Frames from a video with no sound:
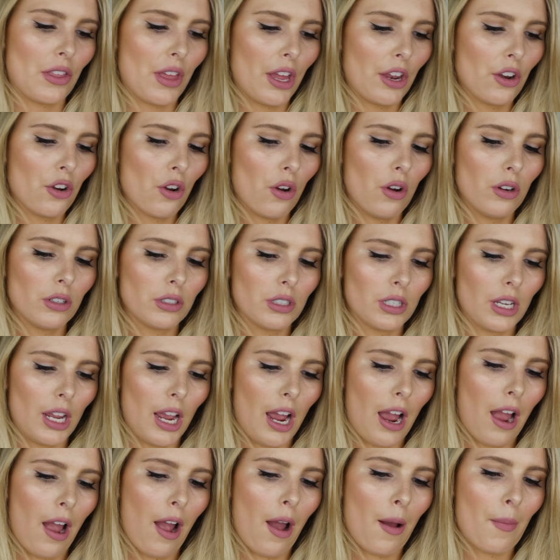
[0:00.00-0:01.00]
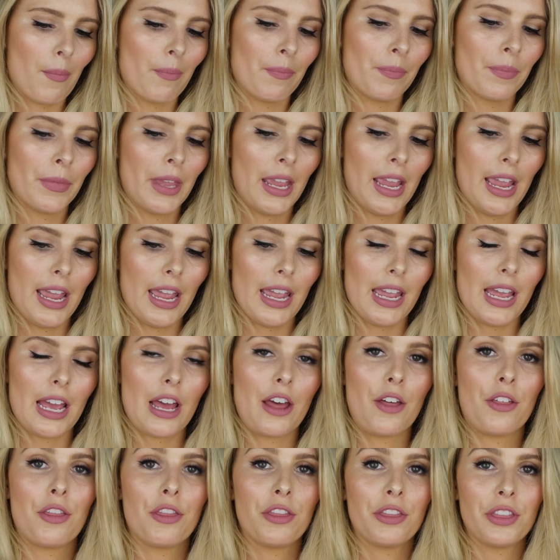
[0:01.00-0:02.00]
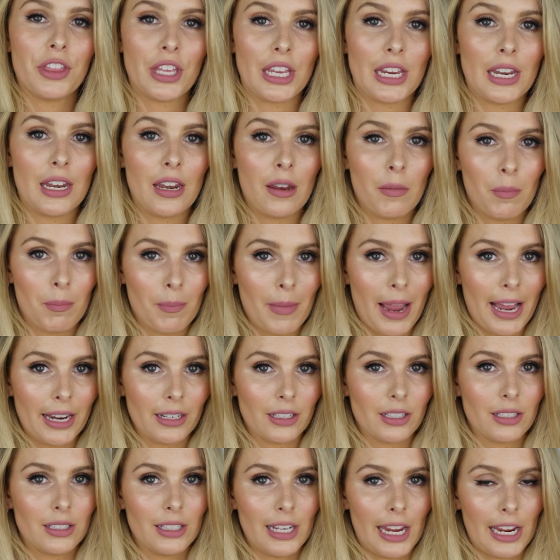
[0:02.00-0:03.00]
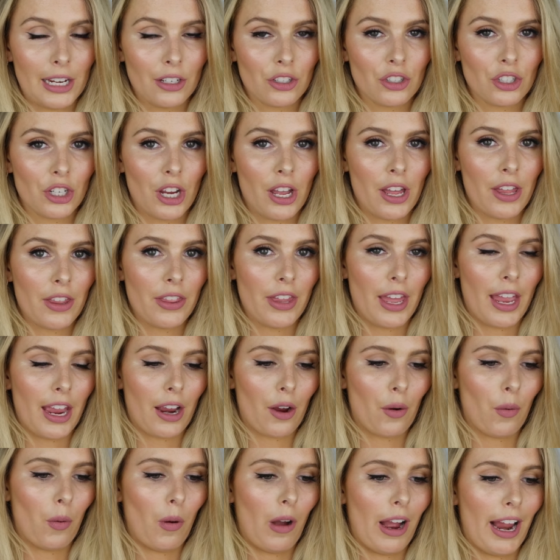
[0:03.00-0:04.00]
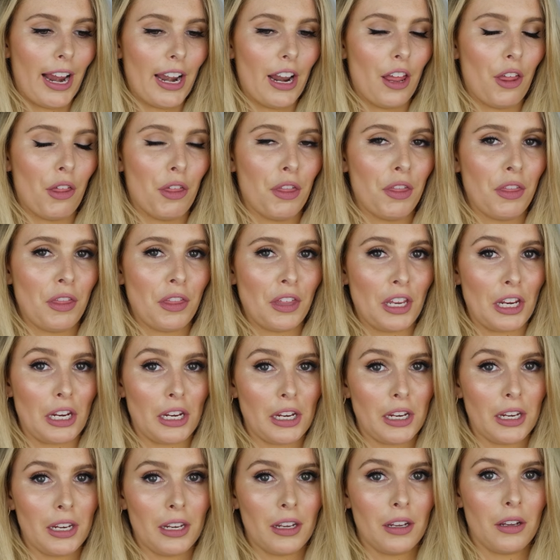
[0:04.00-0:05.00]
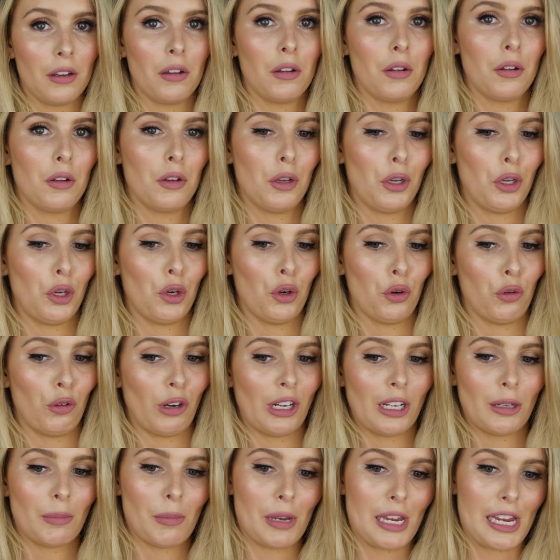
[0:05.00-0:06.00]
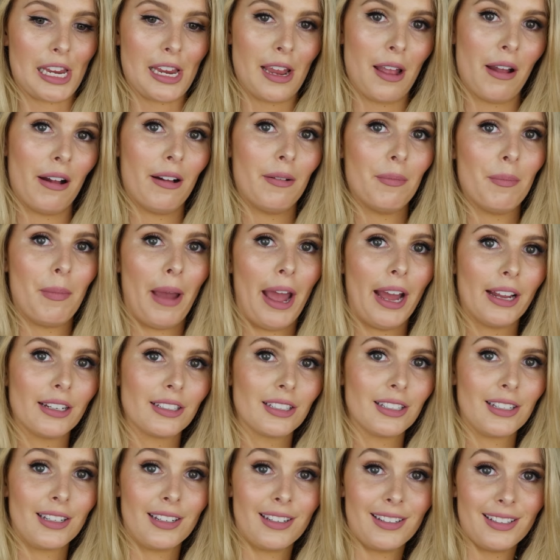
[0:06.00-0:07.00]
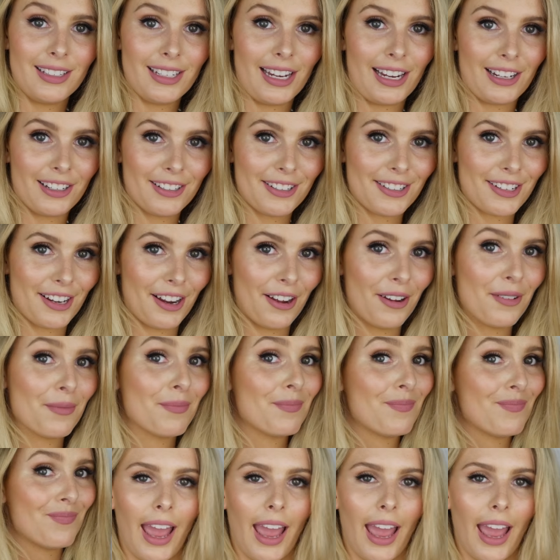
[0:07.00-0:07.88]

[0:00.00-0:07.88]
They're not a thin matte texture, they're quite a thick, creamy matte texture.